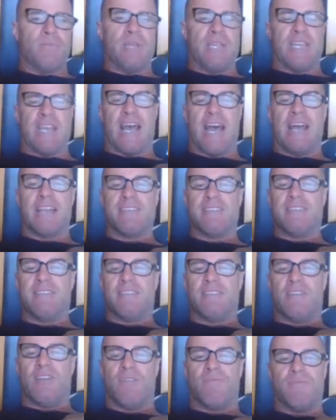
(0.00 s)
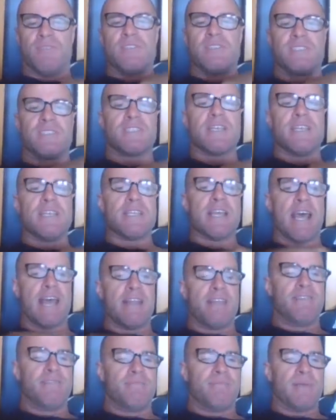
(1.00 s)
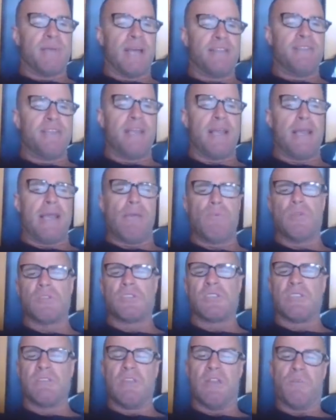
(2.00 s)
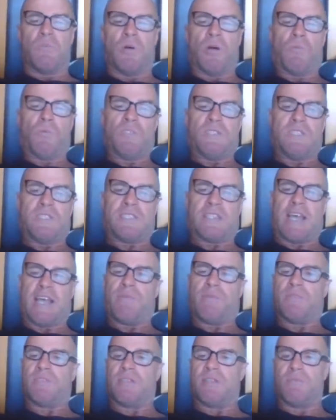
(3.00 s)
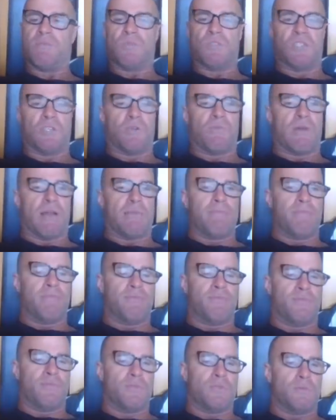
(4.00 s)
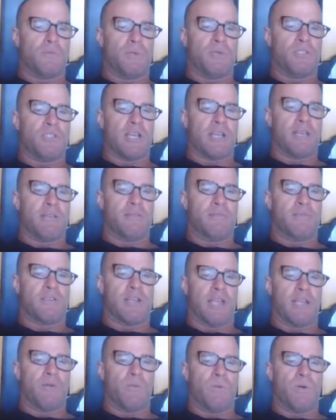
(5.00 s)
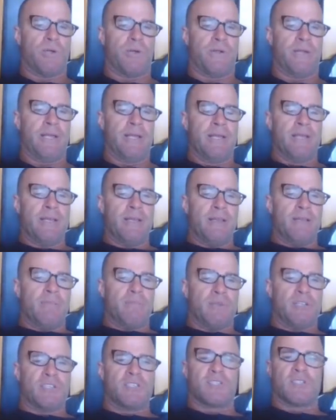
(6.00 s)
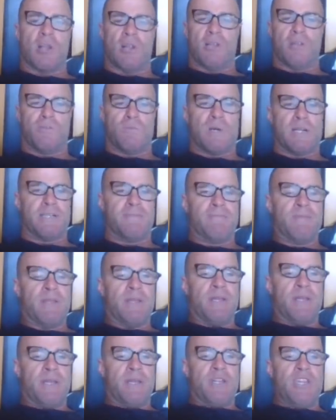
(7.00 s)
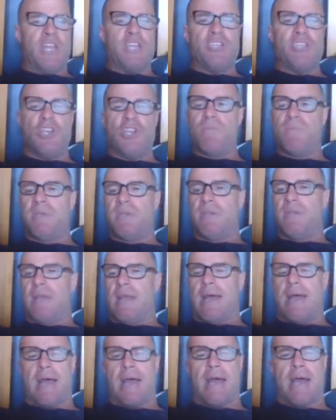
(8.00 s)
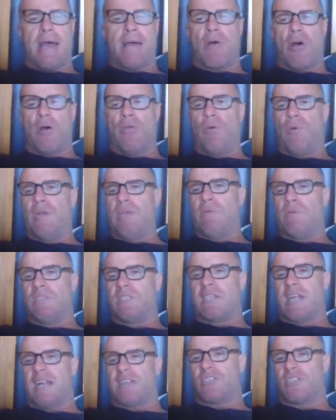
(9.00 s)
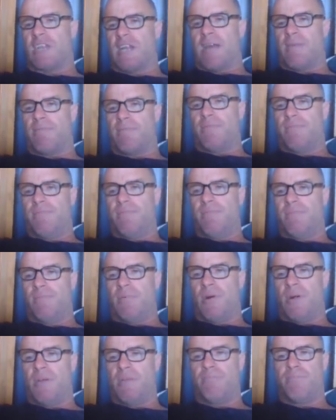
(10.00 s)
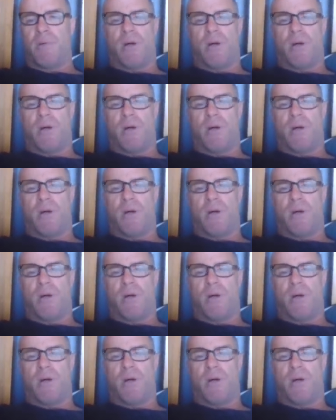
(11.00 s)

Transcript: We can't often see that. But yeah, it wasn't. I wouldn't say it was a great performance by Jacob Wiedering, but a solid one. Nick Newman, I thought he was touched up by